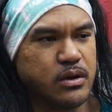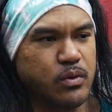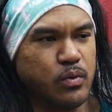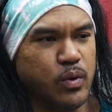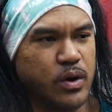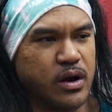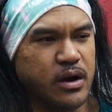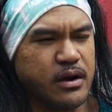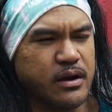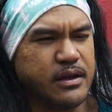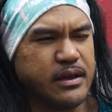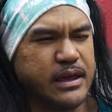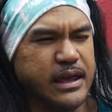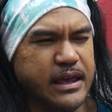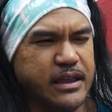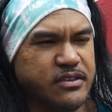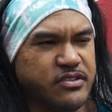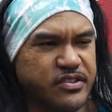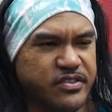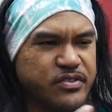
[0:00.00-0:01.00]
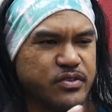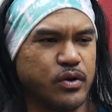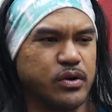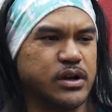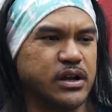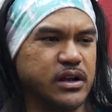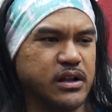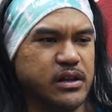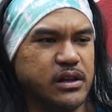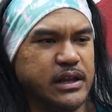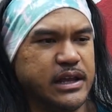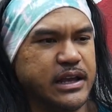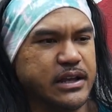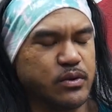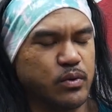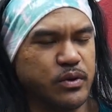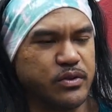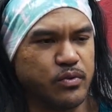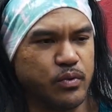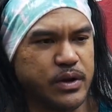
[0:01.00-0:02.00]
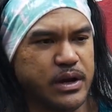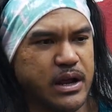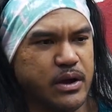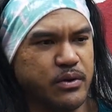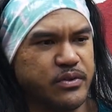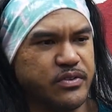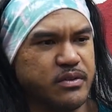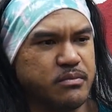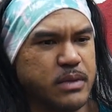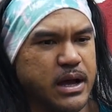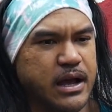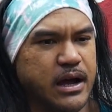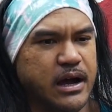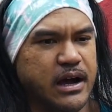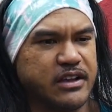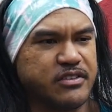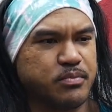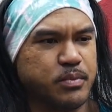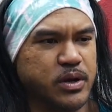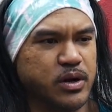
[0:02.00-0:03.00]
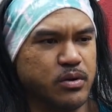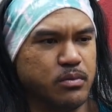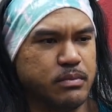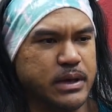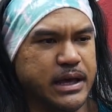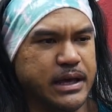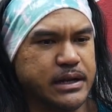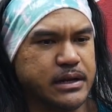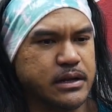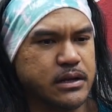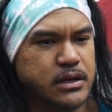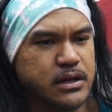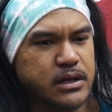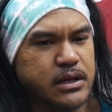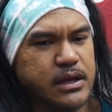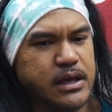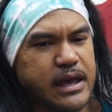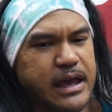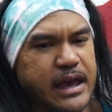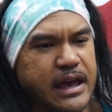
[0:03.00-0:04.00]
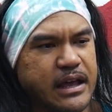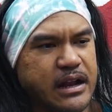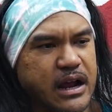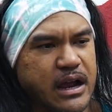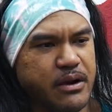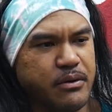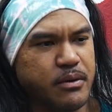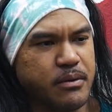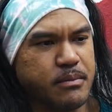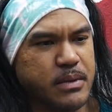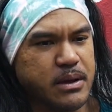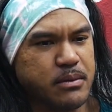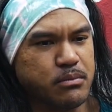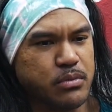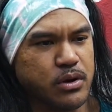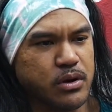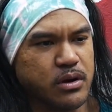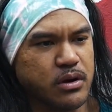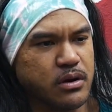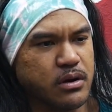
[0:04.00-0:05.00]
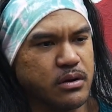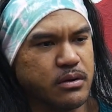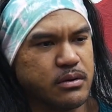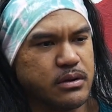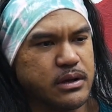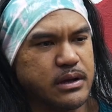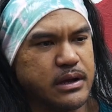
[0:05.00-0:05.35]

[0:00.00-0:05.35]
where it just sort of clicked was when I was in my hospital bed, and I remember